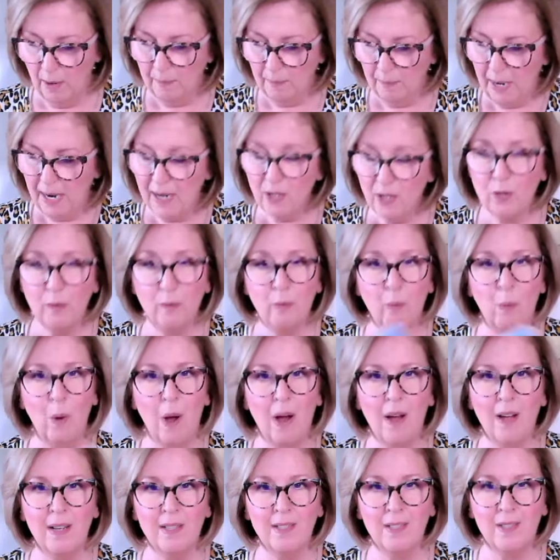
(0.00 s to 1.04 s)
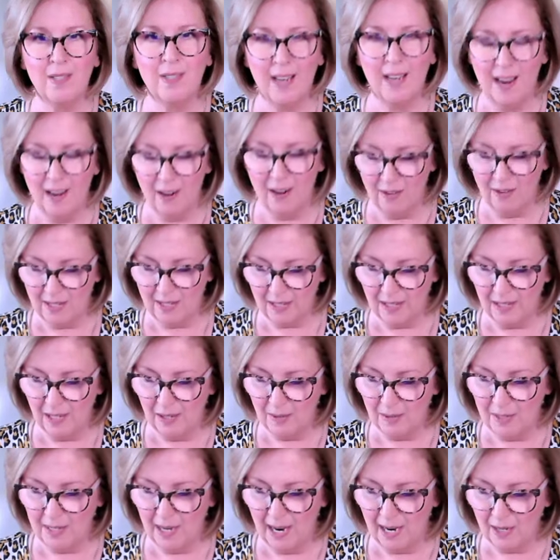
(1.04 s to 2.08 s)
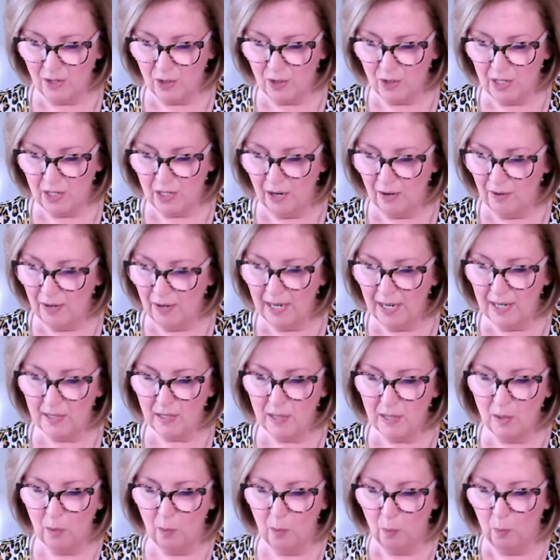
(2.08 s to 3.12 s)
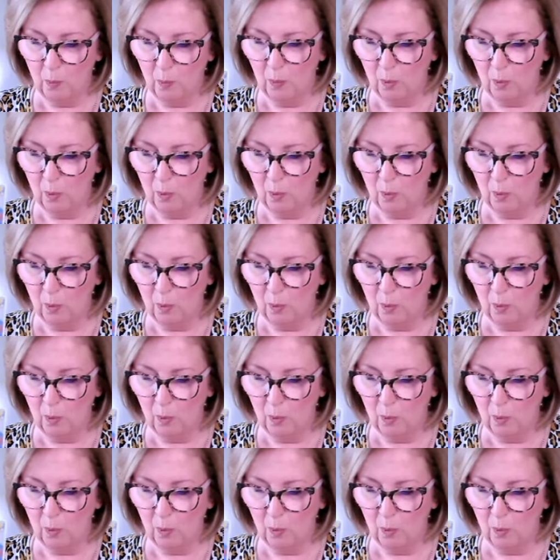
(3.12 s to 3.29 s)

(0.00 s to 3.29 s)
Page of Wands, Aries, Leo, Sagittarius. The